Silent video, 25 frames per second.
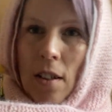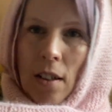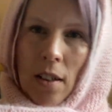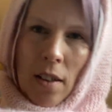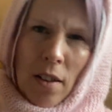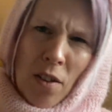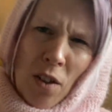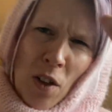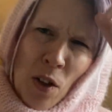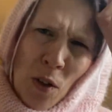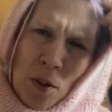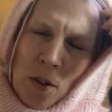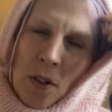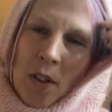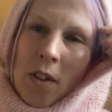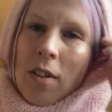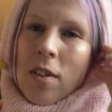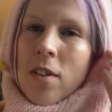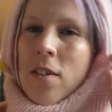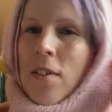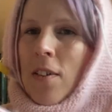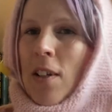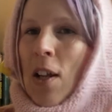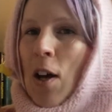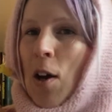No,
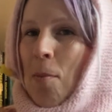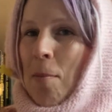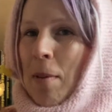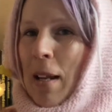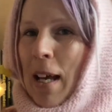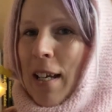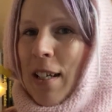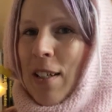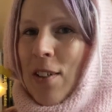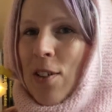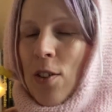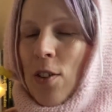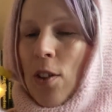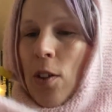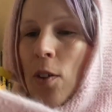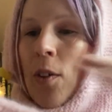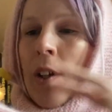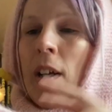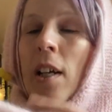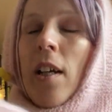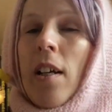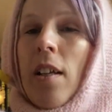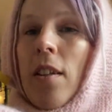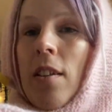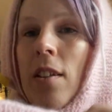now I'm lying to you.
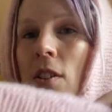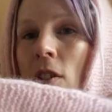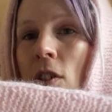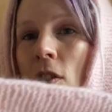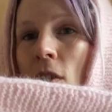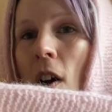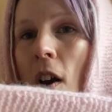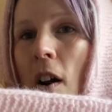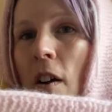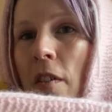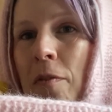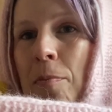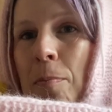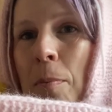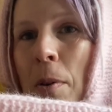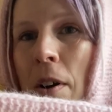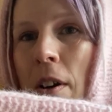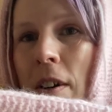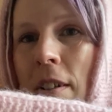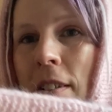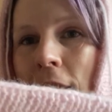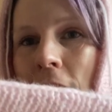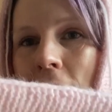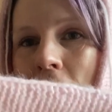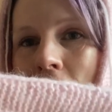The scarf part